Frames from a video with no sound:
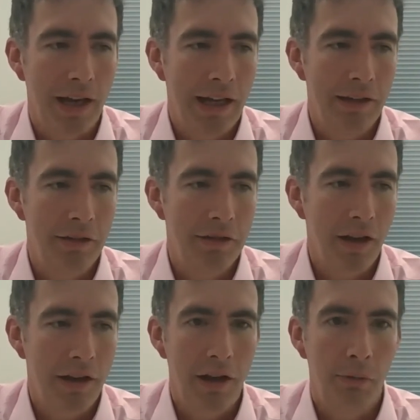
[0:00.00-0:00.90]
and
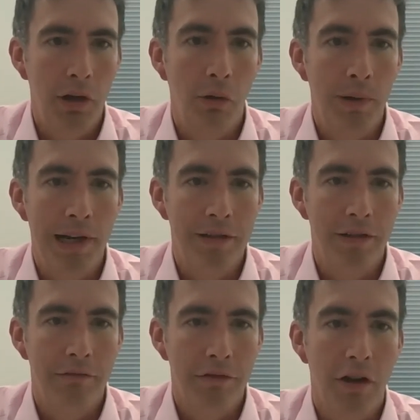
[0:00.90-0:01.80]
we're not willing
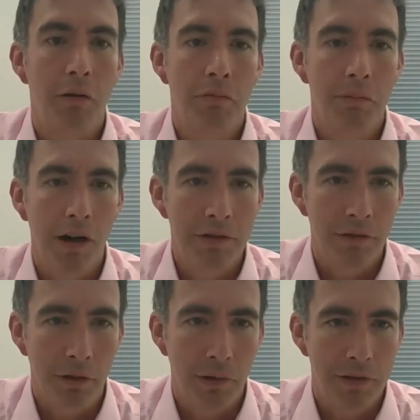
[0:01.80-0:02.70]
to compromise
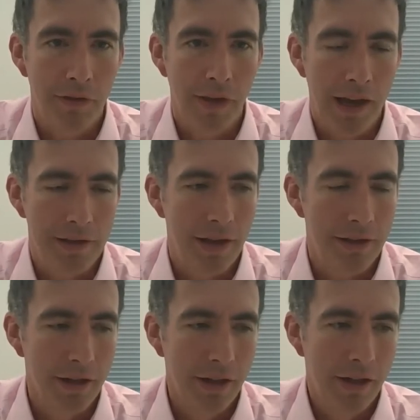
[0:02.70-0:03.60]
on the quality of the assets.